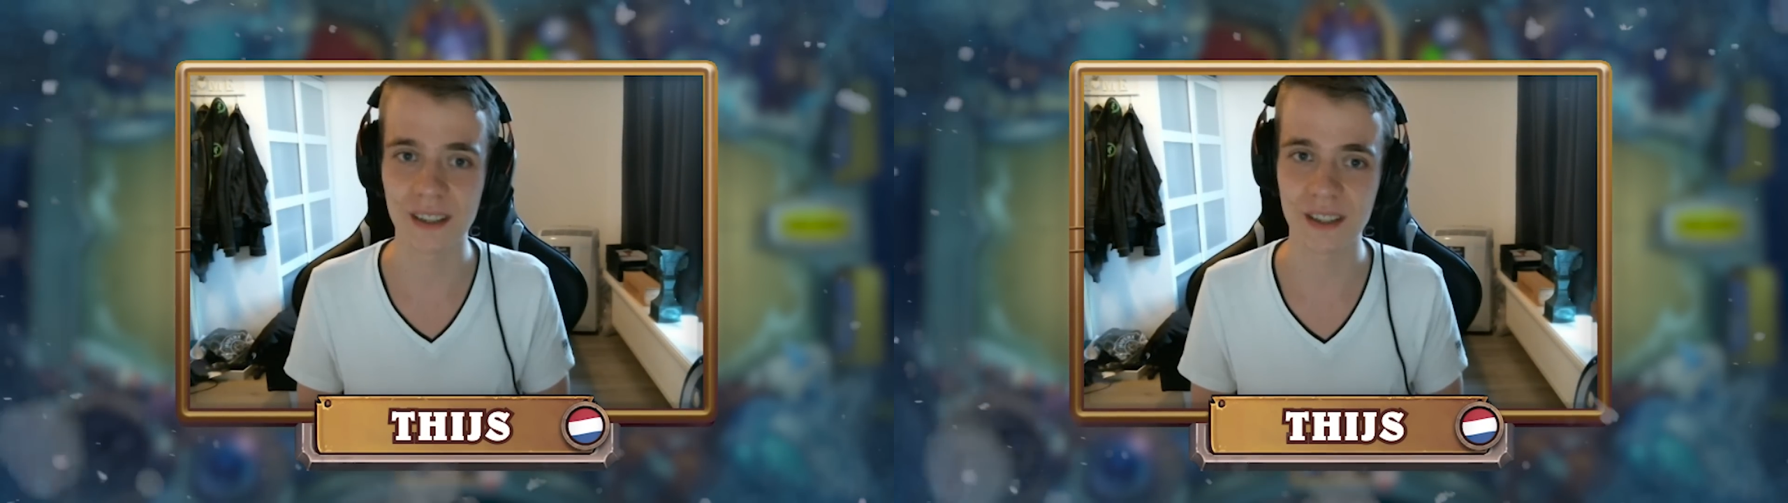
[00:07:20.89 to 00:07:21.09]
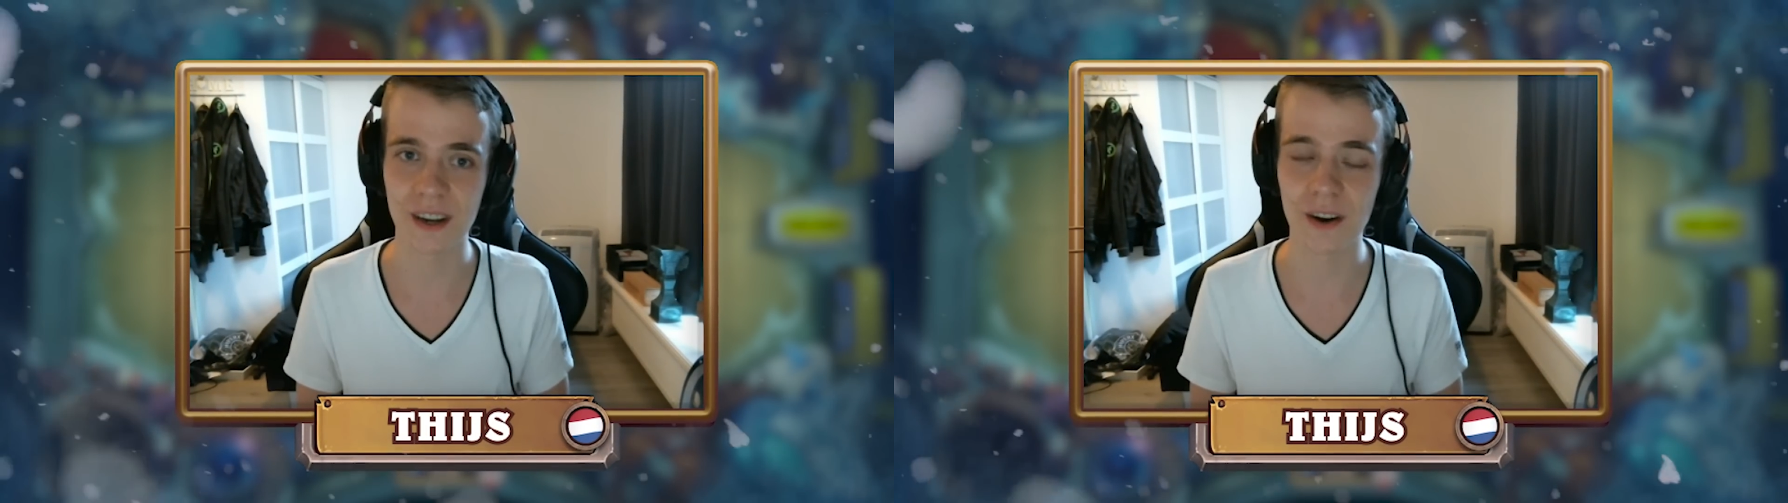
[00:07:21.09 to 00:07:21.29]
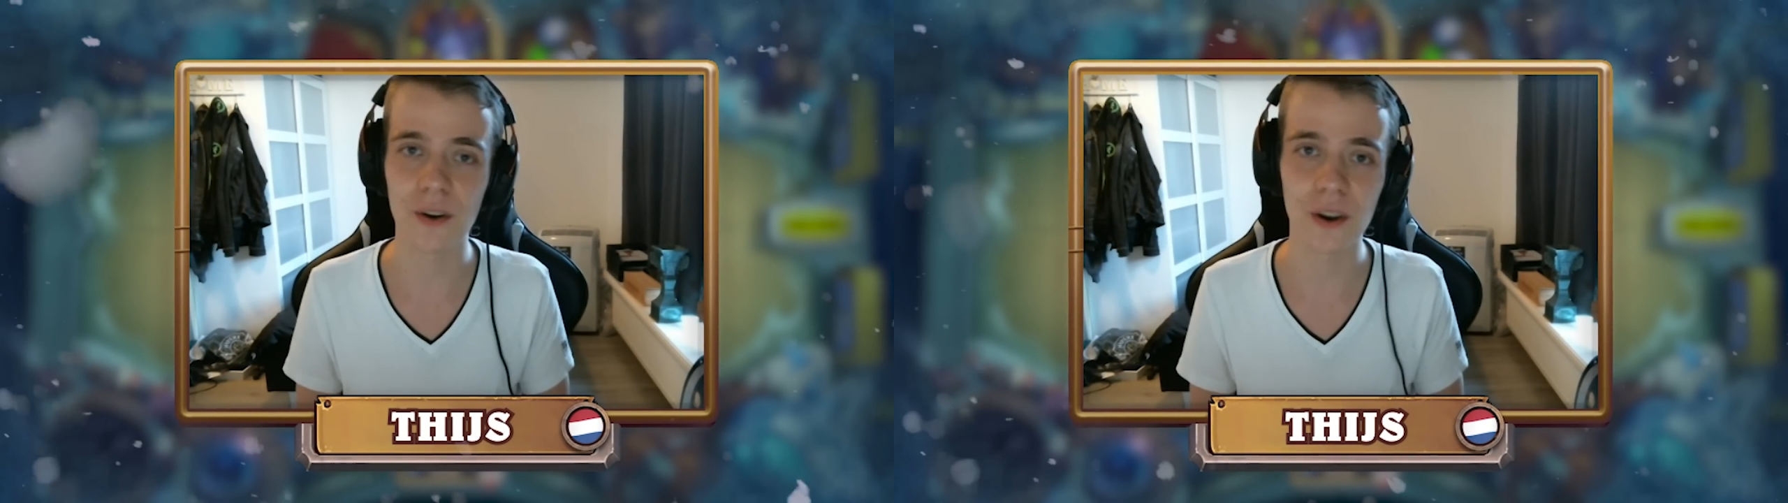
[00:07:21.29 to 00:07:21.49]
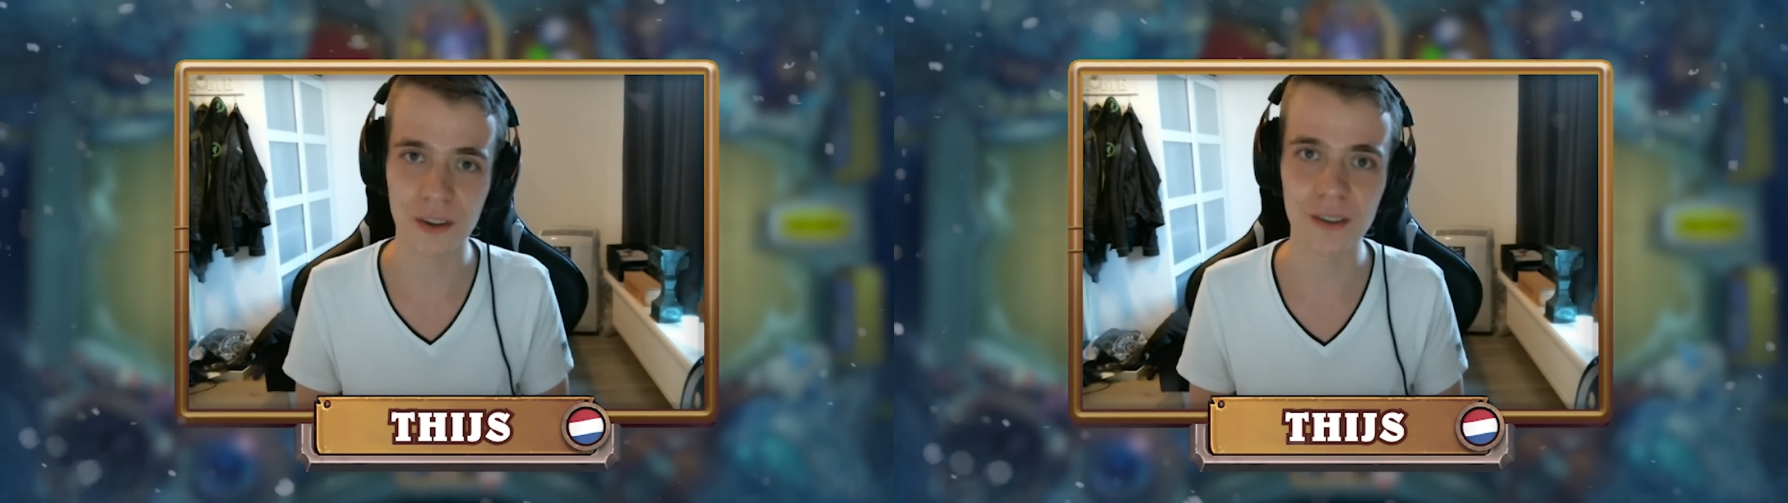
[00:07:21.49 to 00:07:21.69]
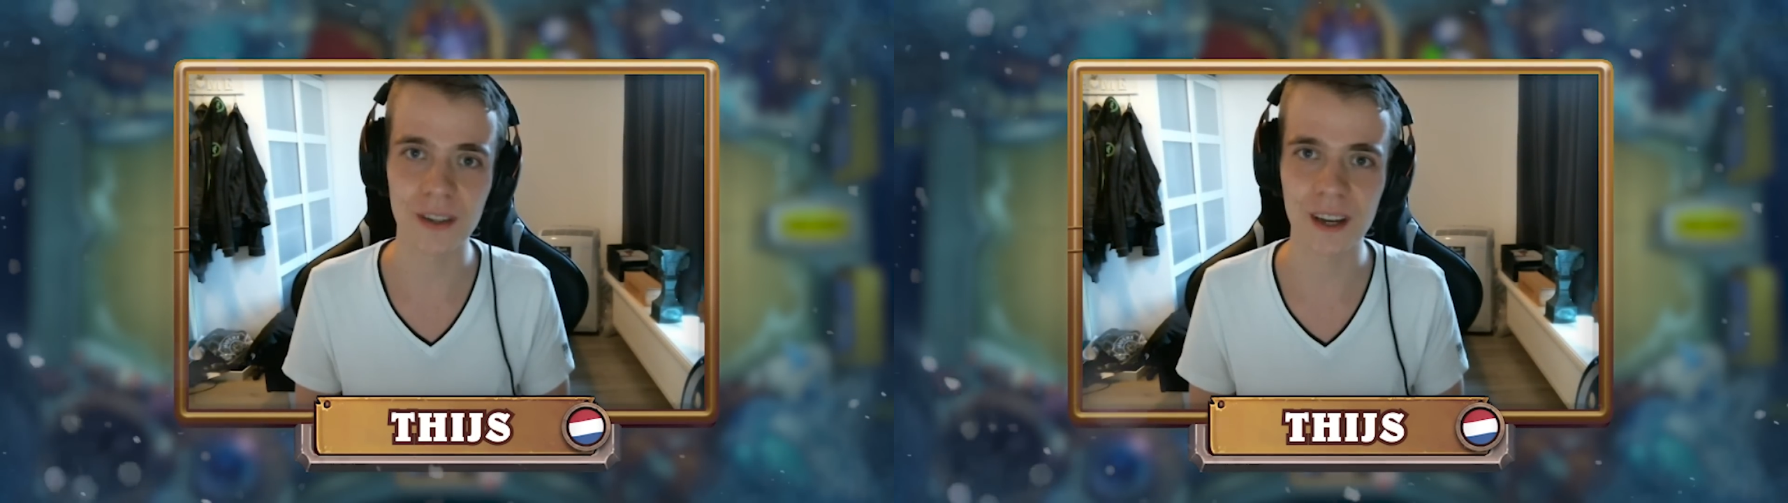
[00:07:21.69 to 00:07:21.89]
So
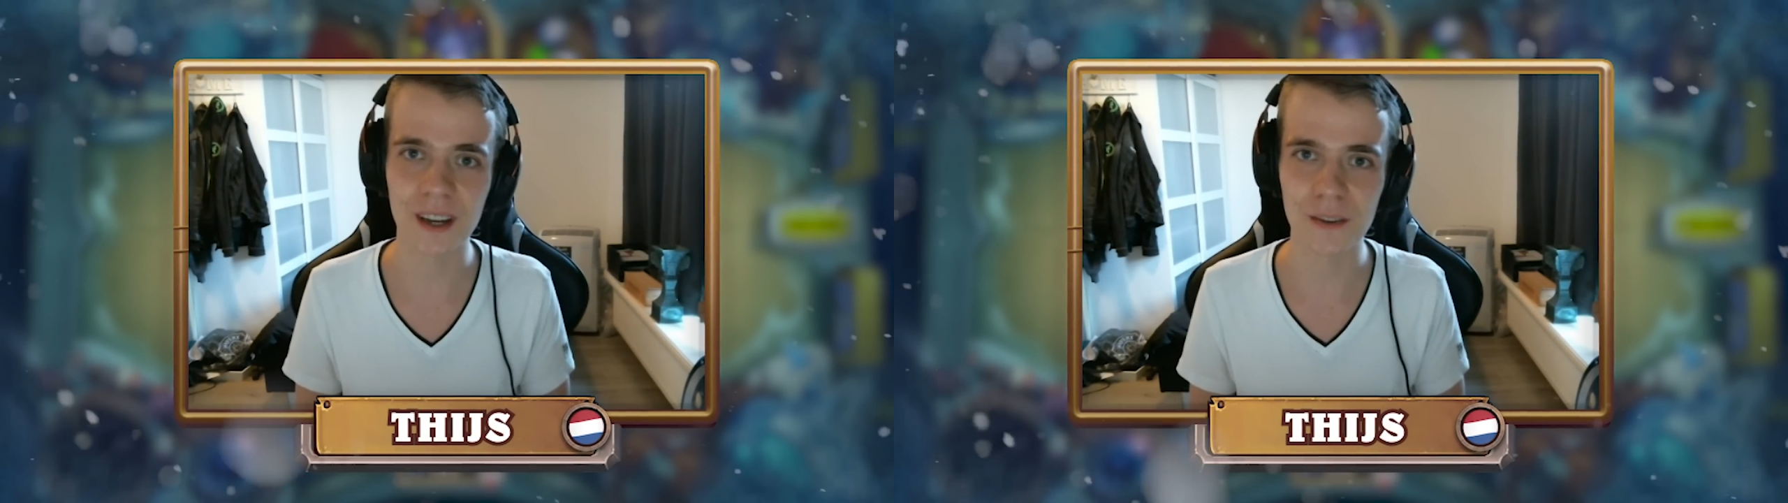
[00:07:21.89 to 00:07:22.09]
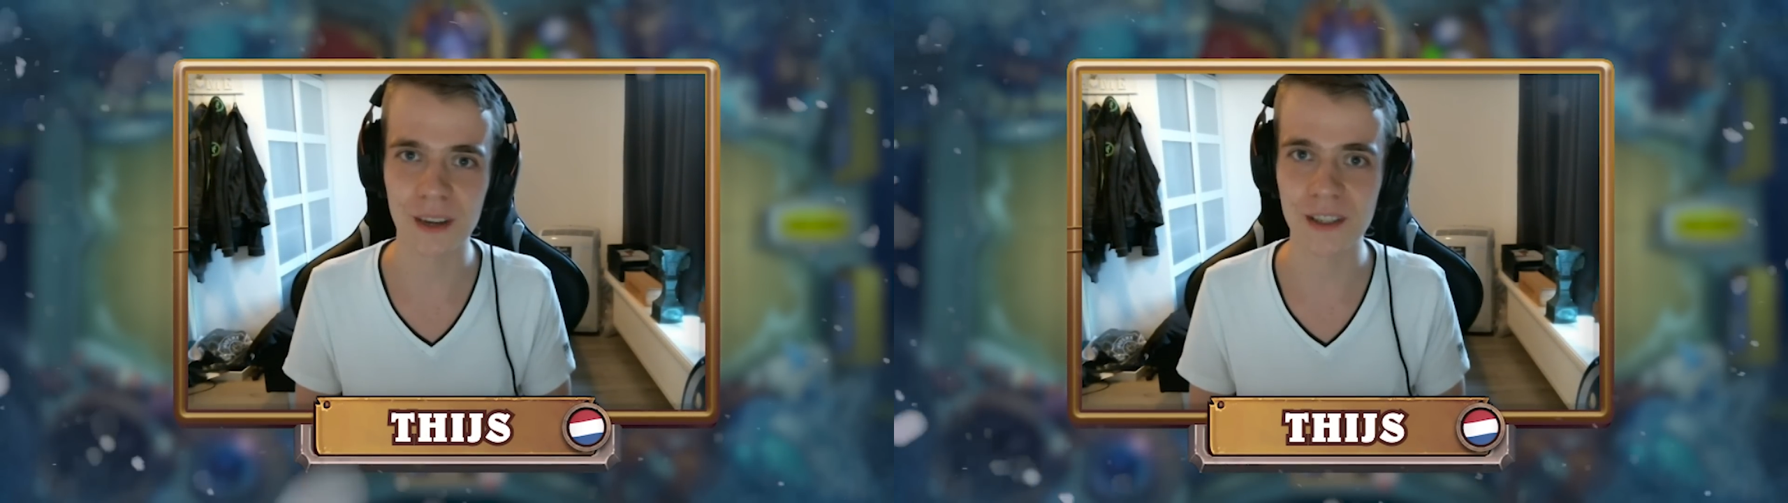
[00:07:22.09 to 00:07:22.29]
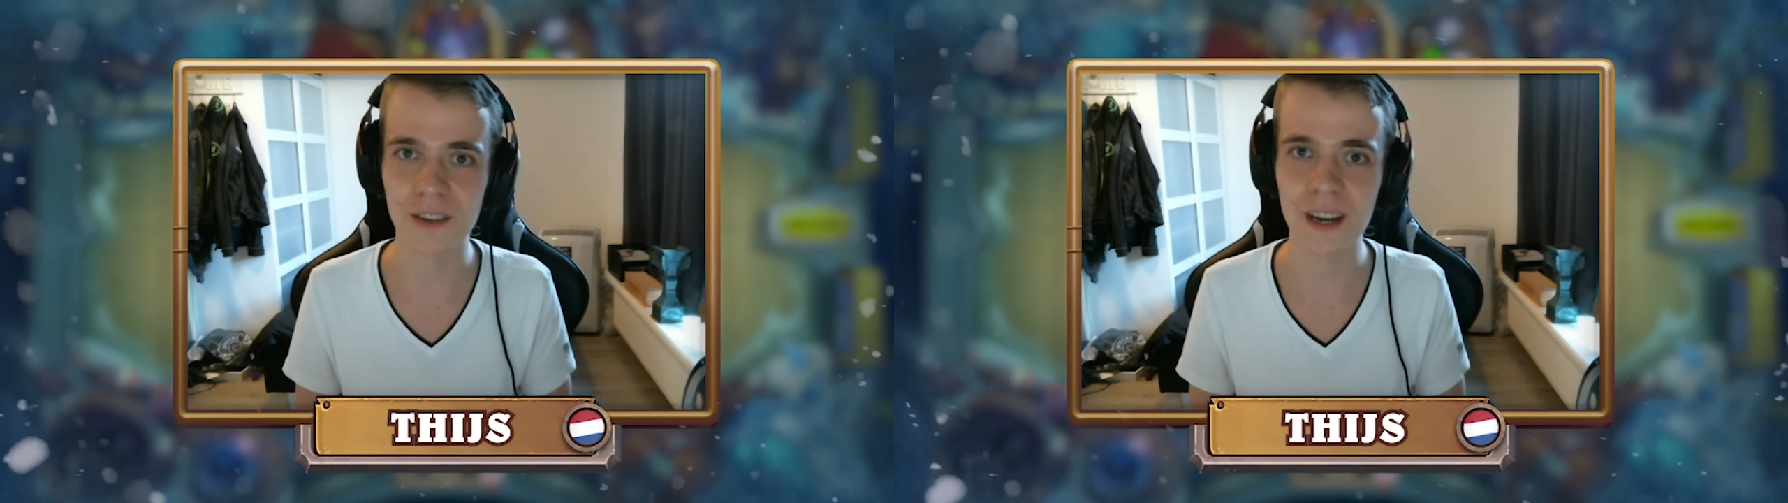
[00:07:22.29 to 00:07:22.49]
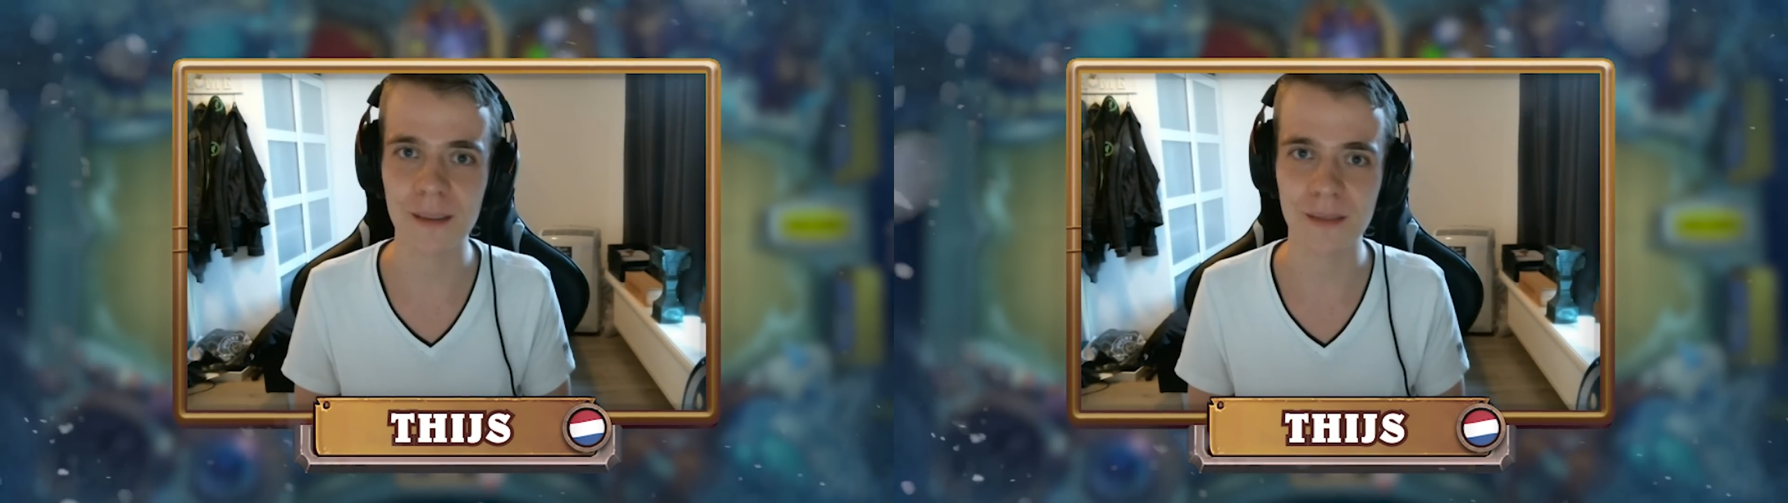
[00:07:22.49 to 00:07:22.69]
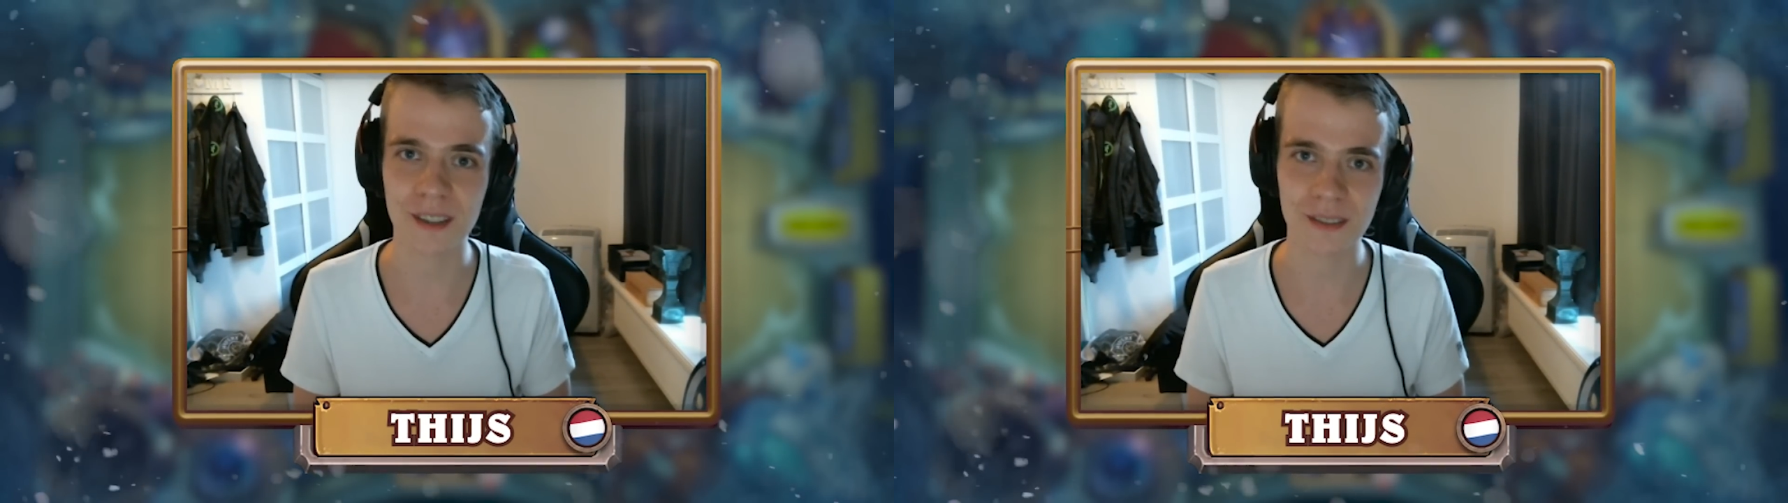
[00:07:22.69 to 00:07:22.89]
good luck with your
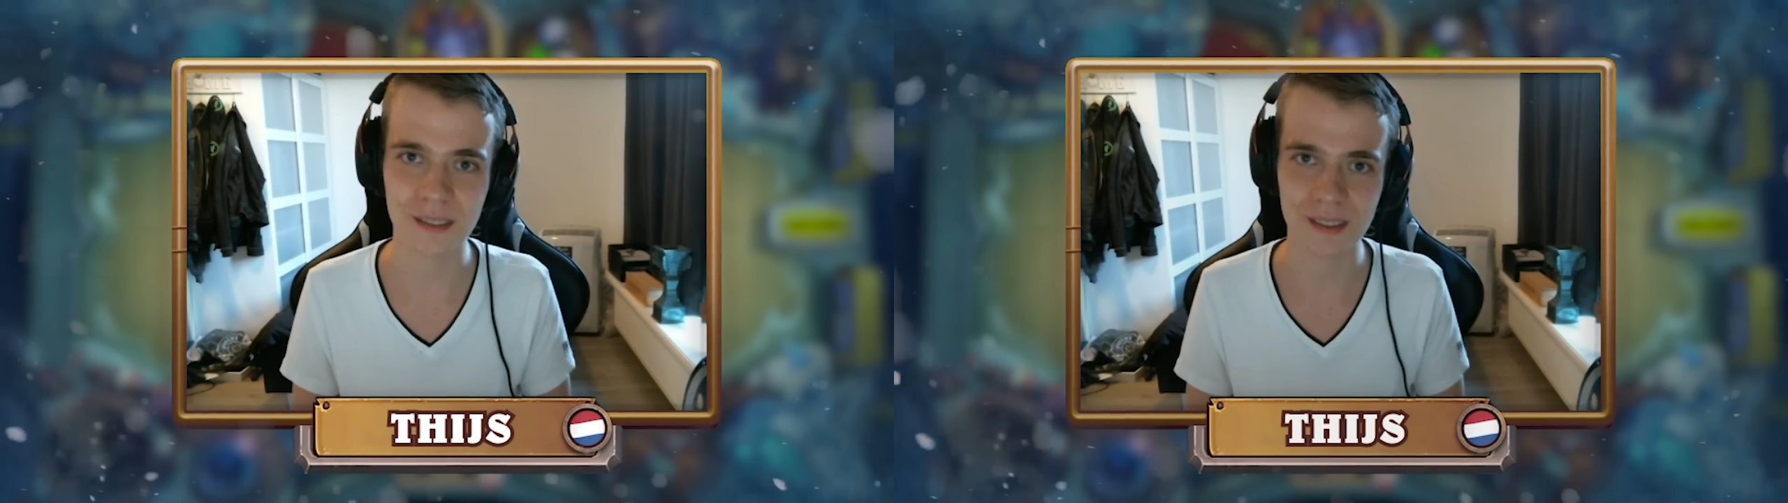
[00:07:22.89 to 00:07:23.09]
games.